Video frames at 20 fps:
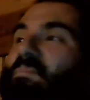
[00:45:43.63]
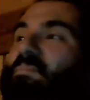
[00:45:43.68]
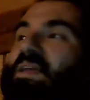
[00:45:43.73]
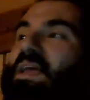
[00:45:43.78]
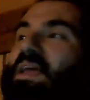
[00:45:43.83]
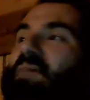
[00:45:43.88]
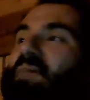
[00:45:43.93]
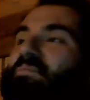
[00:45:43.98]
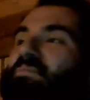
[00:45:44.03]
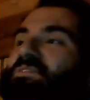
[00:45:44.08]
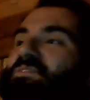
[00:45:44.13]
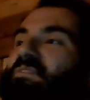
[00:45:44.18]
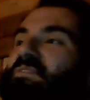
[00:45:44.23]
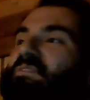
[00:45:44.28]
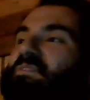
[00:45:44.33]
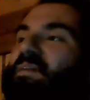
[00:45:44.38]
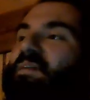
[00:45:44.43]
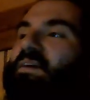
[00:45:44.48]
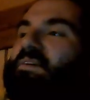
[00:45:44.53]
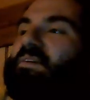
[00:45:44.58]
a game of
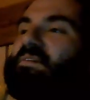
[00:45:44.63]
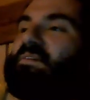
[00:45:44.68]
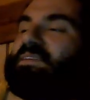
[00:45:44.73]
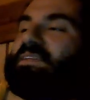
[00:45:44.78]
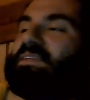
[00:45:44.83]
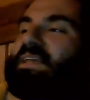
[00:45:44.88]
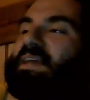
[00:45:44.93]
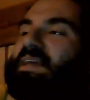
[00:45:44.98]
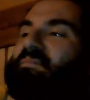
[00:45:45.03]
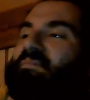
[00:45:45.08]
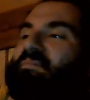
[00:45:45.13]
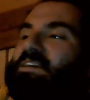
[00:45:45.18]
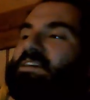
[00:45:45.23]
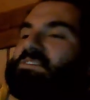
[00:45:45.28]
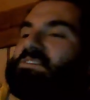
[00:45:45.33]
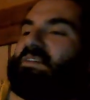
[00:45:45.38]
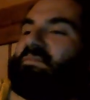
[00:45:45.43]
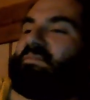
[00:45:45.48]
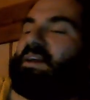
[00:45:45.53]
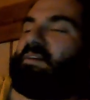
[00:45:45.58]
Street Fighter. That's the game I
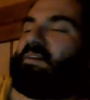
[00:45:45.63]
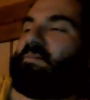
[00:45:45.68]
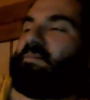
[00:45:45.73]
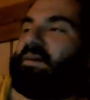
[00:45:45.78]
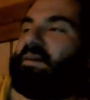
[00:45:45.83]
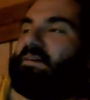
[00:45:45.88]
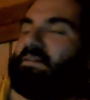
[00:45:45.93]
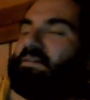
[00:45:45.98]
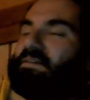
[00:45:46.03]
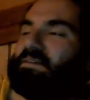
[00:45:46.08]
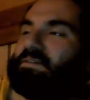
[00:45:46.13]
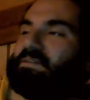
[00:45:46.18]
actually care about.